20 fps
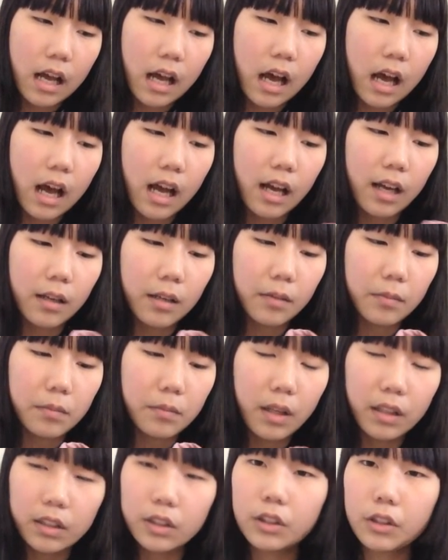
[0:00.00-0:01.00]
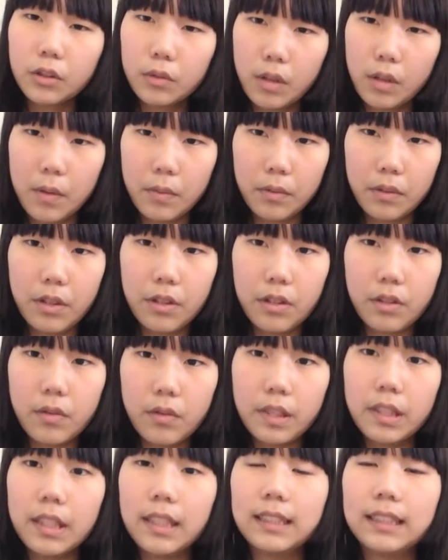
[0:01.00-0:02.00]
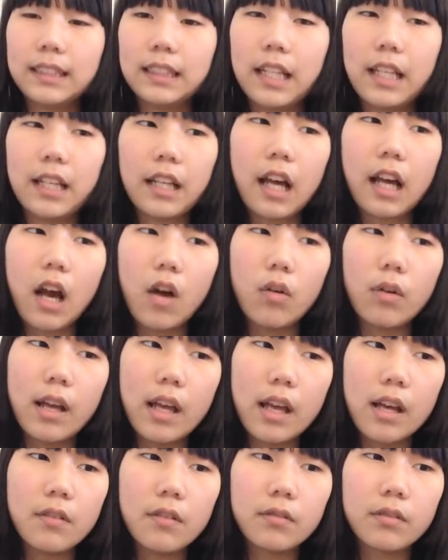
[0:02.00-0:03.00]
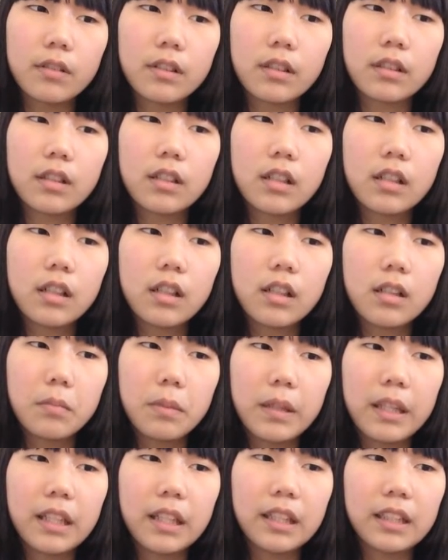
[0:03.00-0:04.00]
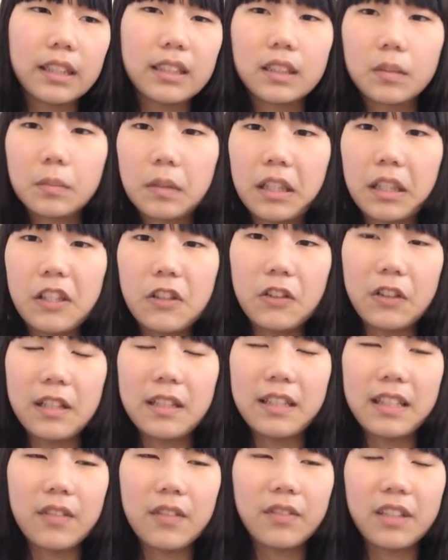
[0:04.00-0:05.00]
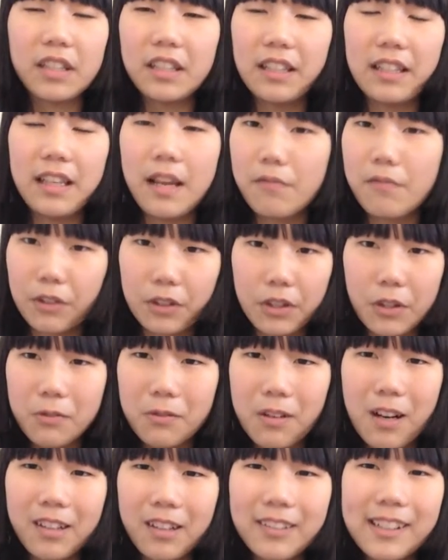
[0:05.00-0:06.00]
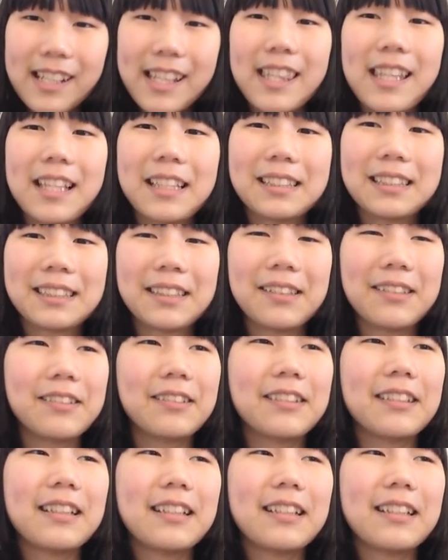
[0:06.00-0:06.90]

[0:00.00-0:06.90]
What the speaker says: I'm not sure what I'm going to do with this yet. However, pink is something you can definitely never go wrong with, so